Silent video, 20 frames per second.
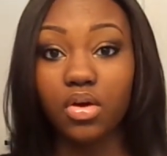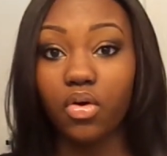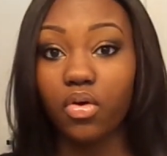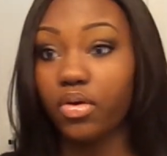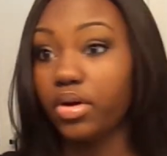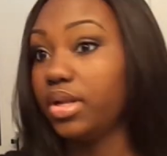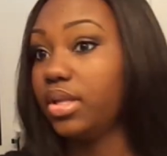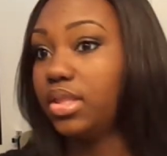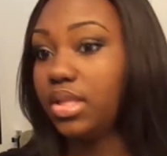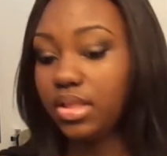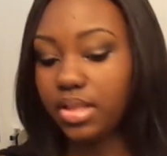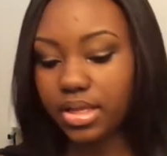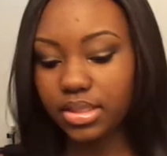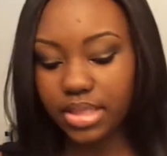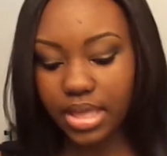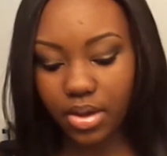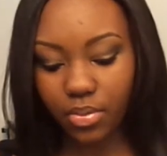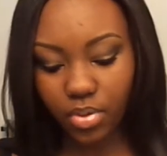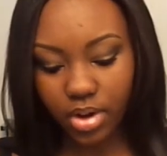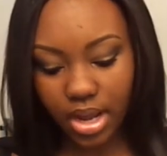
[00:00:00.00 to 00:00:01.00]
or anything like
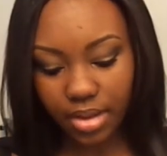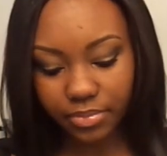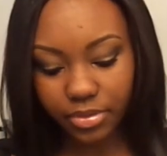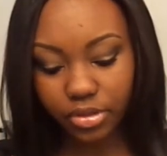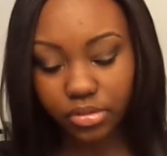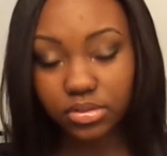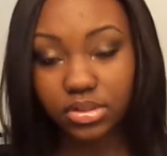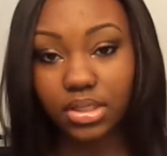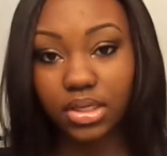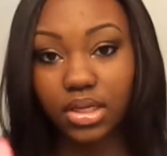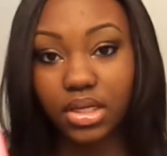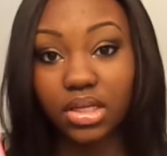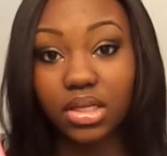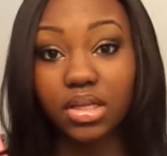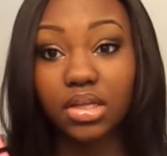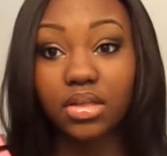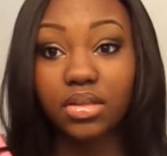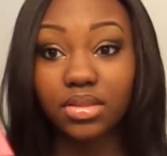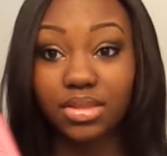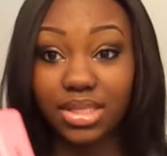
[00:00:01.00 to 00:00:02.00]
that when I'm using
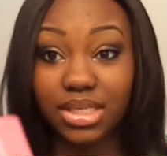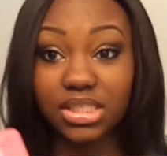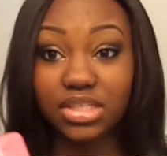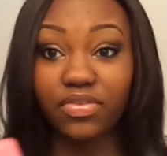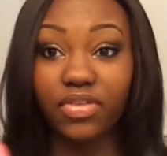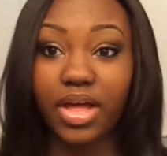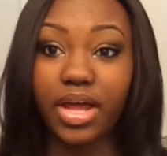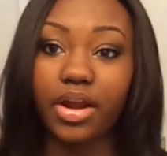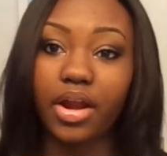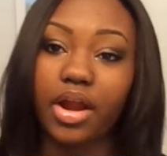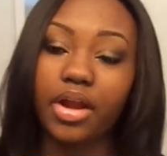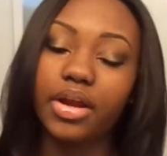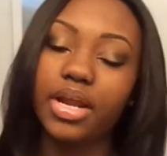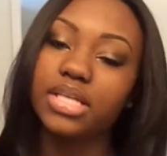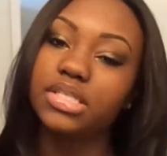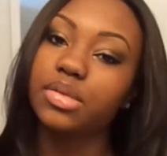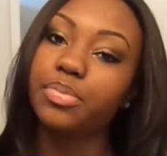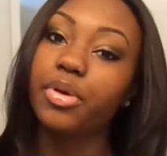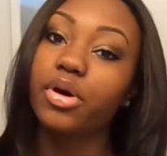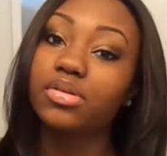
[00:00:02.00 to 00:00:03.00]
this flat iron,
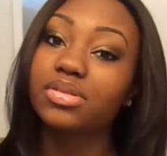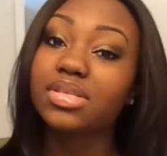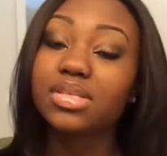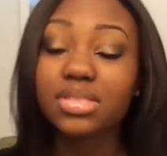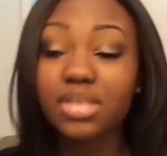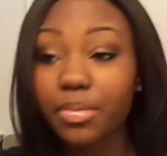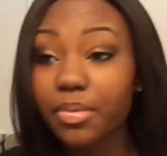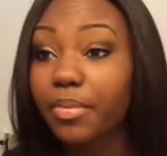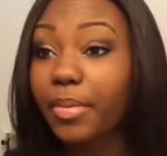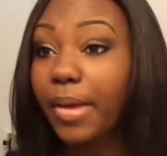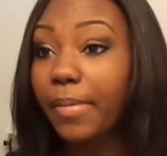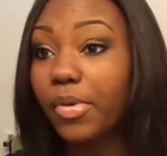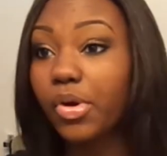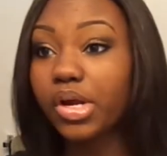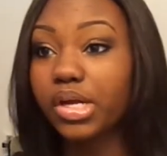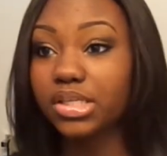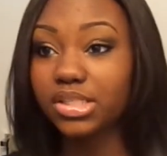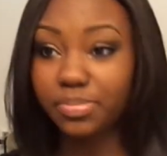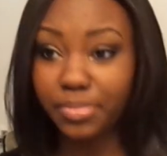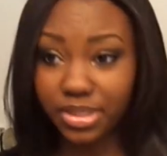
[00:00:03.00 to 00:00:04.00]
as opposed to some of my more
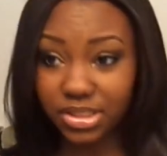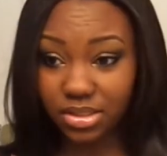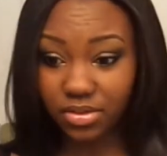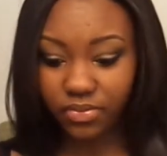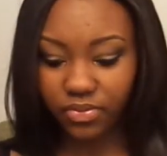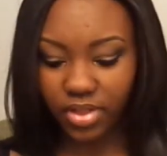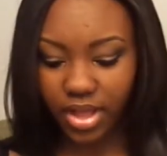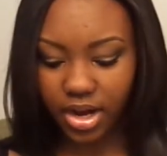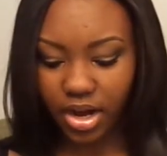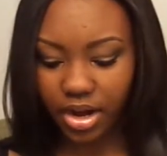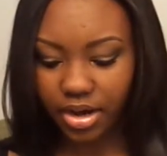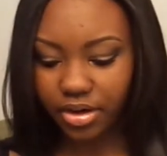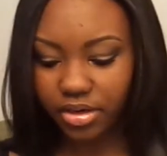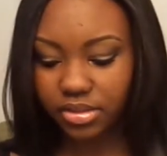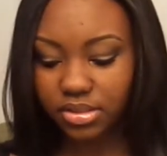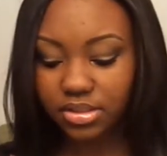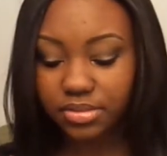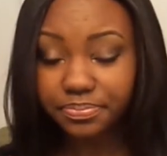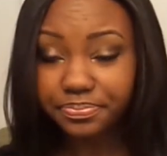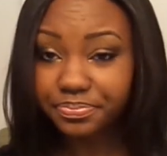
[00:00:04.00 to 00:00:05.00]
expensive flat
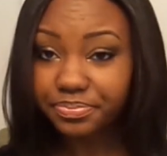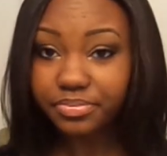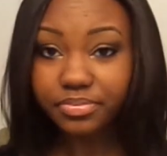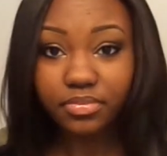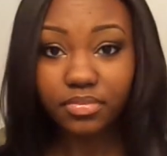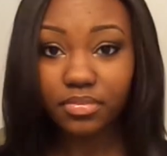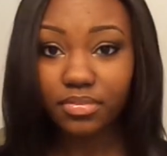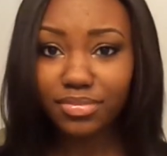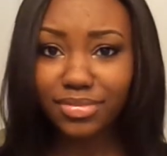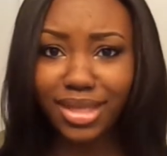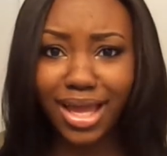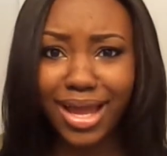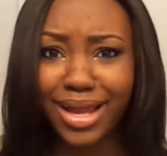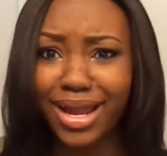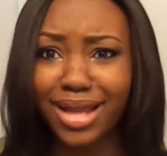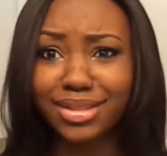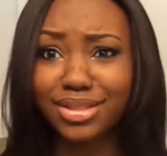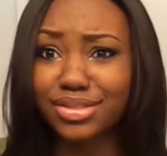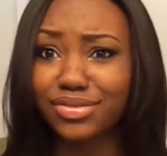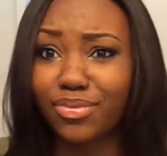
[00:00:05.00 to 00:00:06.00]
irons. I
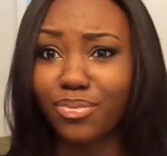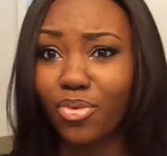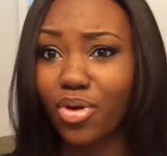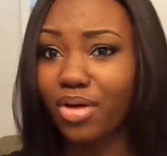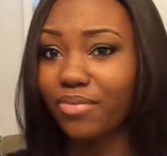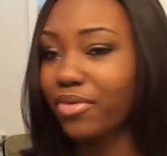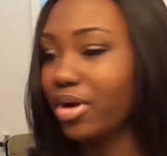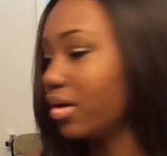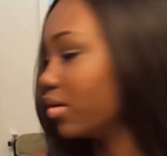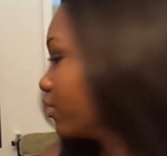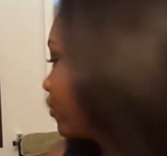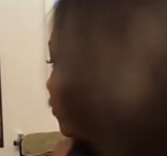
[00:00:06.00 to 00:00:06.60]
got this from Walmart